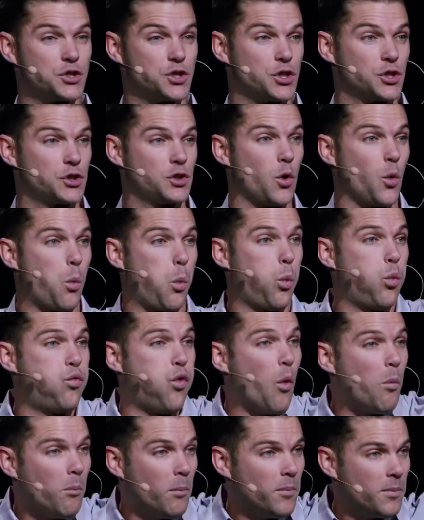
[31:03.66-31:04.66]
just go,
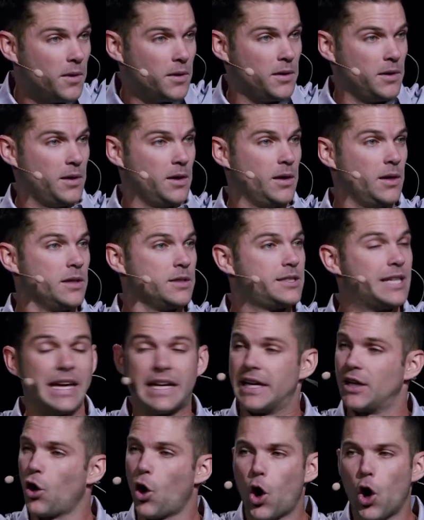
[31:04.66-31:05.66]
take
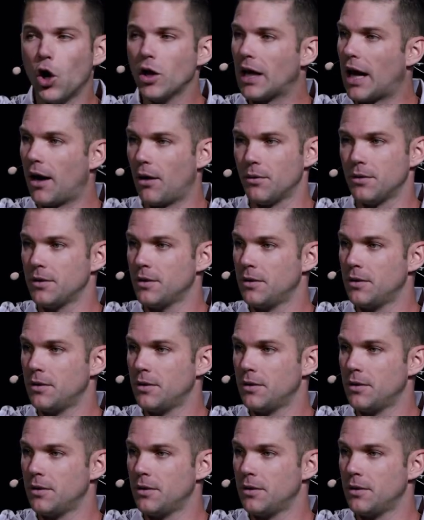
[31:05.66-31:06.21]
it all out.